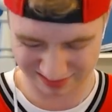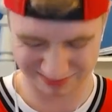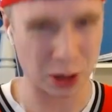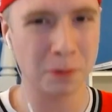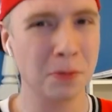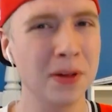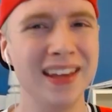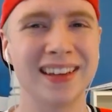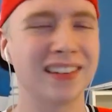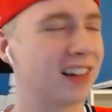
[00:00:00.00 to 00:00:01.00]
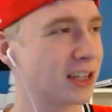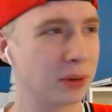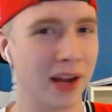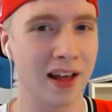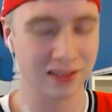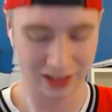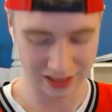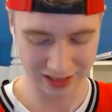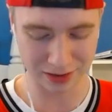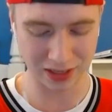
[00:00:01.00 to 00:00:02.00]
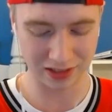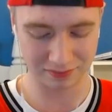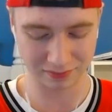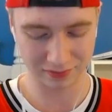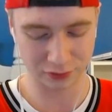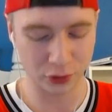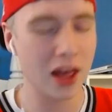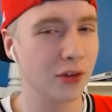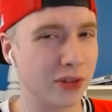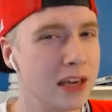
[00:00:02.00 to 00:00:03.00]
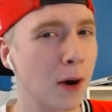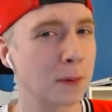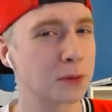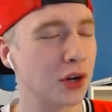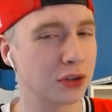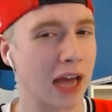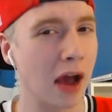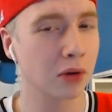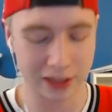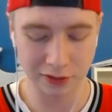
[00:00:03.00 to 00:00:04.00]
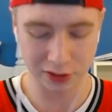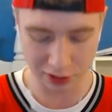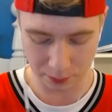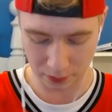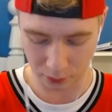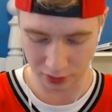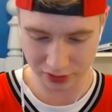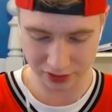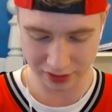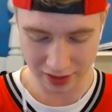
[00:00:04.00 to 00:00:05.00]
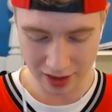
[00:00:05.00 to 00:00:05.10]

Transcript: Probably in Clash Royale. I mean, full health E-barbs on your tower sounds a little bit worse,